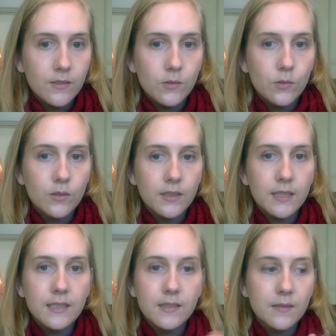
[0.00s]
Or at
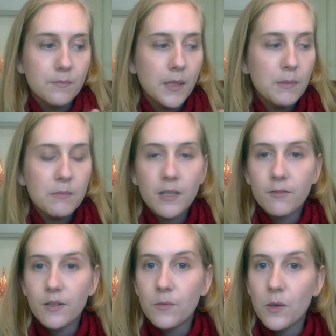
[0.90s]
least maybe my
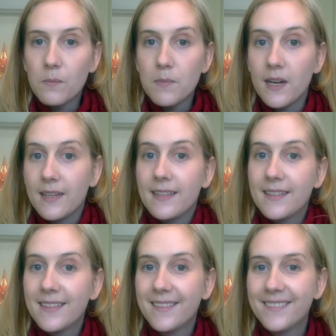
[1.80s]
friend won't mind.
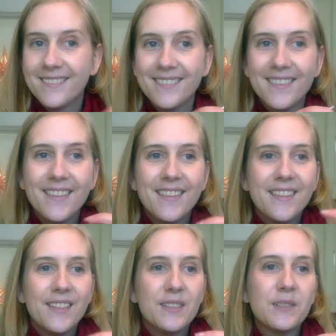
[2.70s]

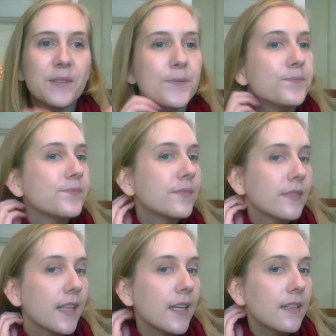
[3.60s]
So
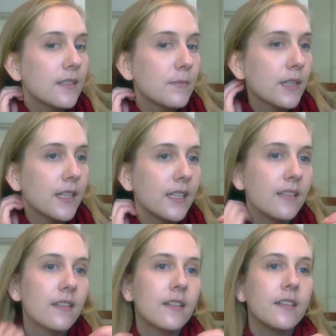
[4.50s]
that is my
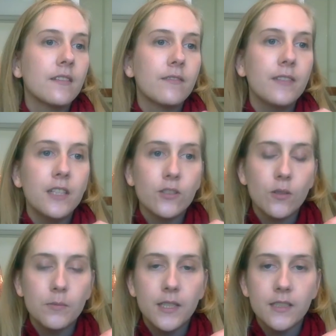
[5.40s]
finished
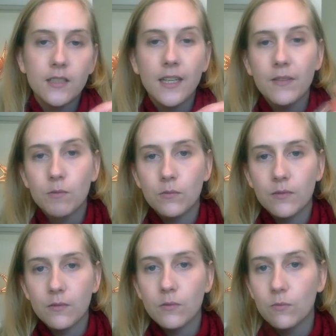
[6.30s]
objects. I haven't
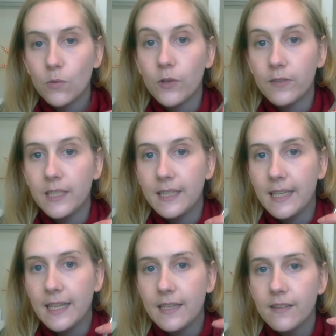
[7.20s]
woven in
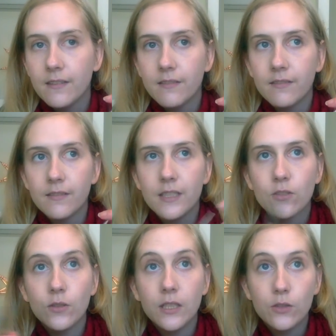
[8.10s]
the end. There's
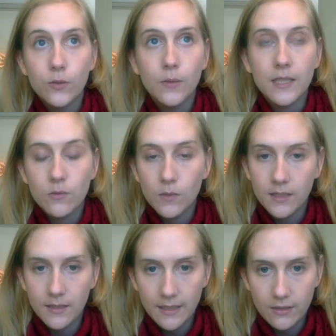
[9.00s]
only 2 ends, one
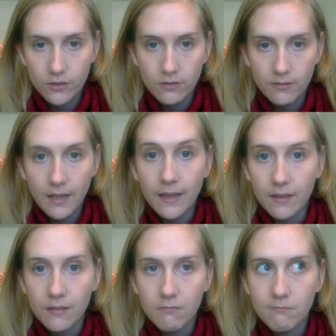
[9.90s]
at each end.